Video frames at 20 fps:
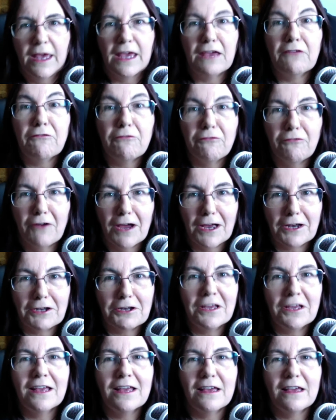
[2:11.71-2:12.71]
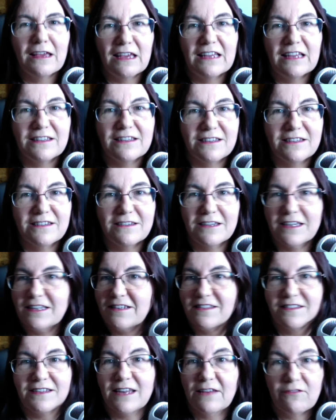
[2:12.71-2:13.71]
In fact, it's,
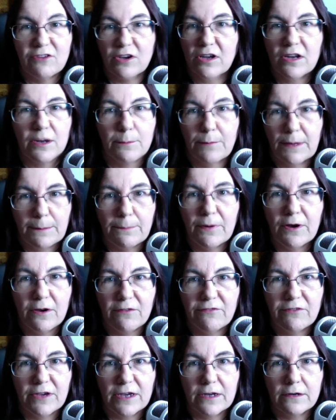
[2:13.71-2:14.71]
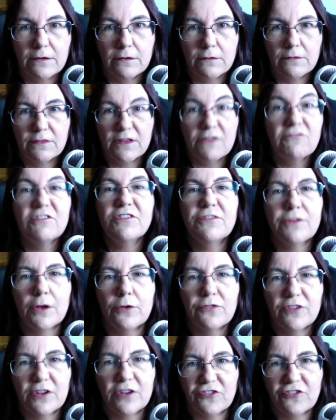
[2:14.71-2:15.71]
it's never going to be perfect. There is
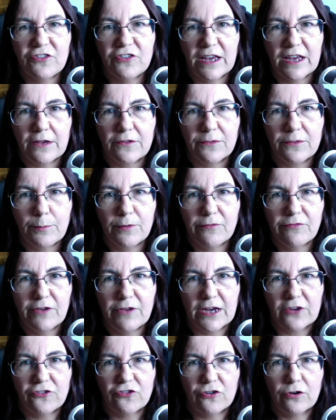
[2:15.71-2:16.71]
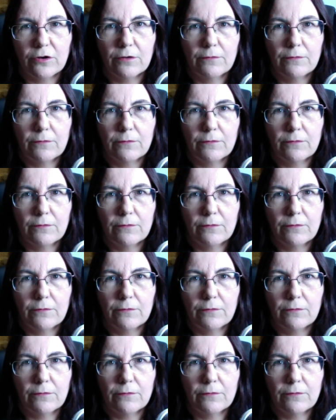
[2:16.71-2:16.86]
no such thing as perfection.